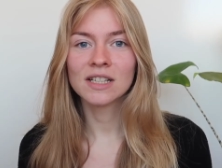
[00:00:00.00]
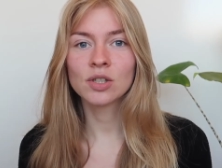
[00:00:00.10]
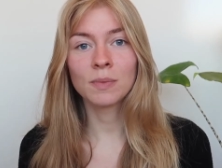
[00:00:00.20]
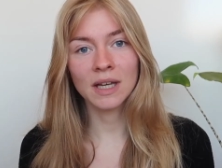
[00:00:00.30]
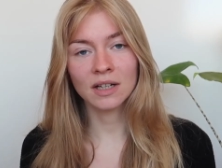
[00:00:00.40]

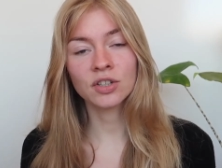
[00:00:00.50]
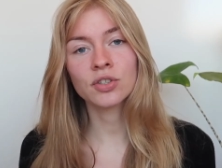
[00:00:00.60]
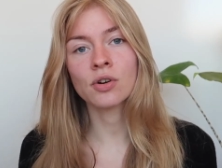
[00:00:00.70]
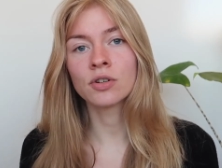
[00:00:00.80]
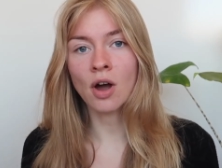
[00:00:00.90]
to
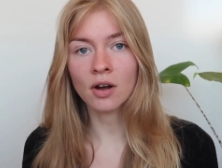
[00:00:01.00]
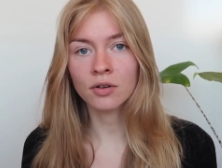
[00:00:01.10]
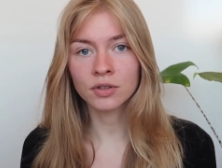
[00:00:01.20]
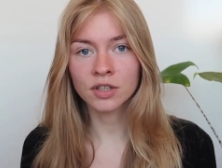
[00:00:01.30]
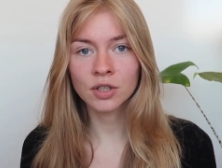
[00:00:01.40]
beginners or dog
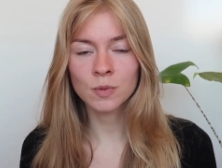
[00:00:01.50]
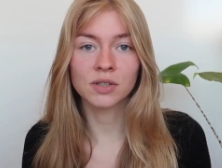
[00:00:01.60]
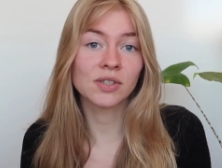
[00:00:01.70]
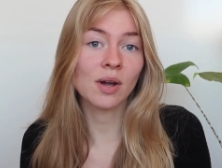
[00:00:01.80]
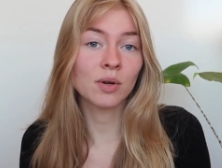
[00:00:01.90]
owners,
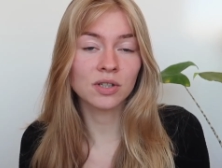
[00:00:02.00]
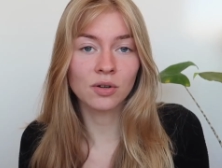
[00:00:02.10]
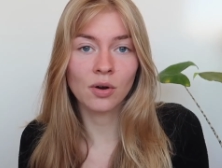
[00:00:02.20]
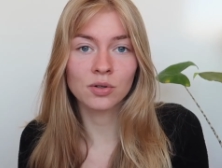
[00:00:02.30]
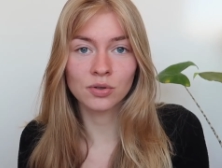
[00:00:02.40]
because I want to
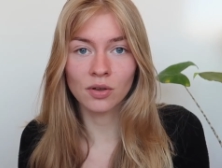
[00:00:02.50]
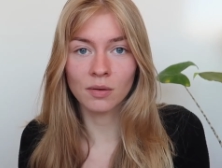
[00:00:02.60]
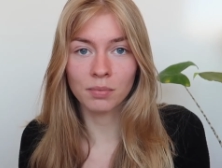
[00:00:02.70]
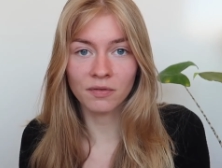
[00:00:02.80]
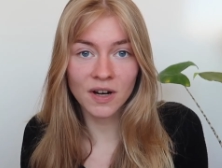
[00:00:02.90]
go into
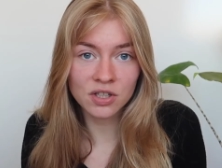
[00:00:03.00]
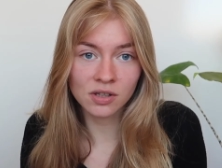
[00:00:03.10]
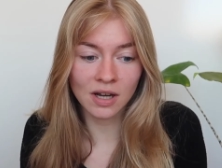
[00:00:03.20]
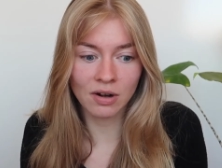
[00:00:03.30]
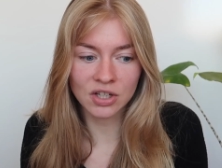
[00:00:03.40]
the
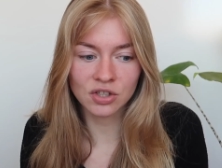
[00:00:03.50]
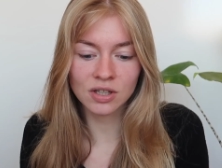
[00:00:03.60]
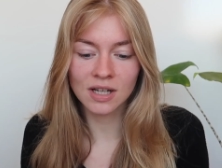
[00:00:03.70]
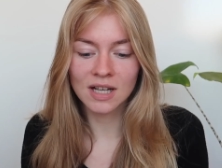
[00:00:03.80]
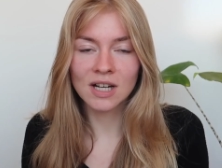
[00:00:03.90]
professional
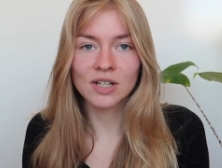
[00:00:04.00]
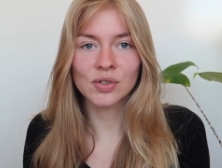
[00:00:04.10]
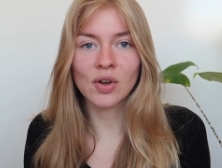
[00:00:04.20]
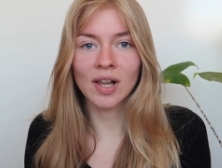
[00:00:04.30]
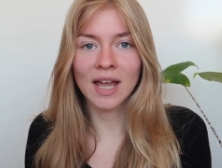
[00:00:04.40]
direction.
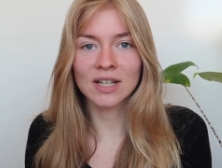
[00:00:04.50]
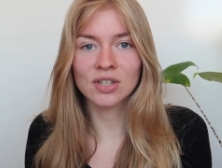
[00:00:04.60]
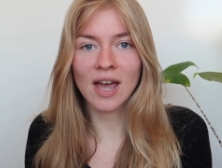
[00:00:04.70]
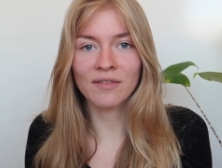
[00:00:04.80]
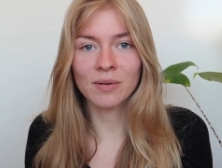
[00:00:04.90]
So I like
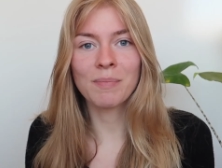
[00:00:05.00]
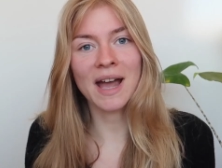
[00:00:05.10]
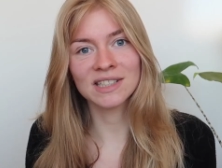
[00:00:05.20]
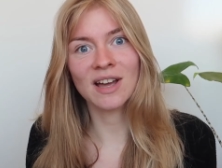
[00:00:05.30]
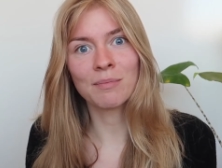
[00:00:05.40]
to have it
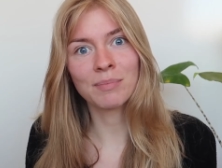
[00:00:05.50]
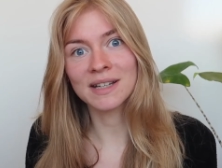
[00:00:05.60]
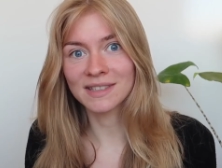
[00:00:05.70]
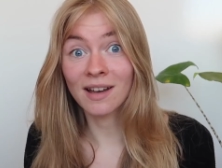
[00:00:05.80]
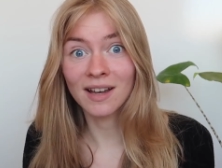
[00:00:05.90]
backed up by
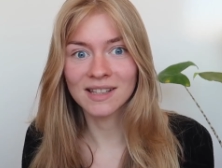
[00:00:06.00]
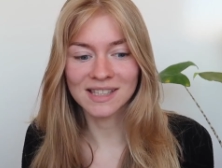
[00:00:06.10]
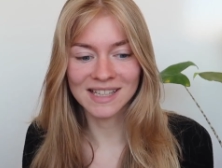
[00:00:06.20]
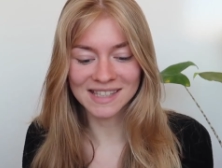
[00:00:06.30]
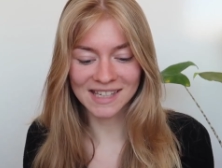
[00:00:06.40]

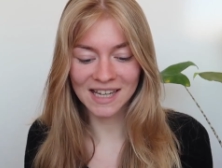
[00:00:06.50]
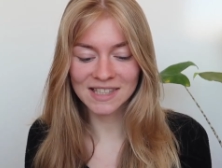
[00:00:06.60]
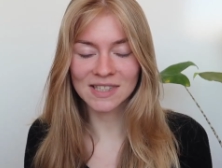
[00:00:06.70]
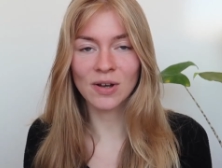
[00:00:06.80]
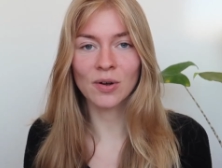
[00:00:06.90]
science, let's say.
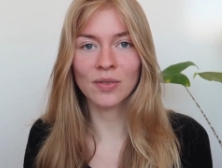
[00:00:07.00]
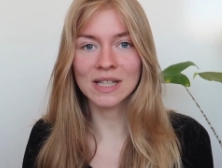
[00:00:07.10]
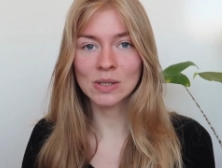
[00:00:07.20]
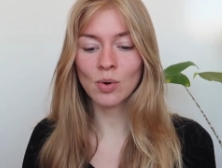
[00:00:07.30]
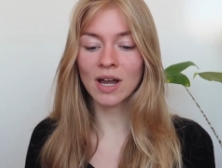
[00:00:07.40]
So
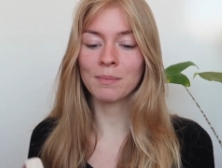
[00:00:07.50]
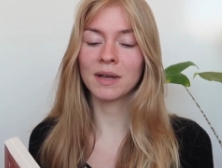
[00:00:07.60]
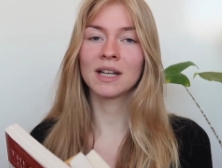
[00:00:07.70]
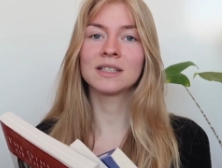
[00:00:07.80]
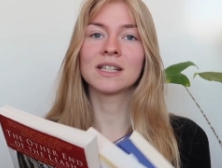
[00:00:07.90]
that's why I
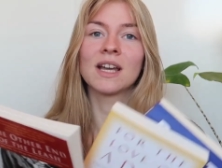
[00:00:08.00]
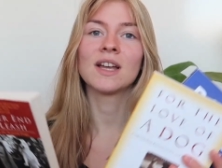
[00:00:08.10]
picked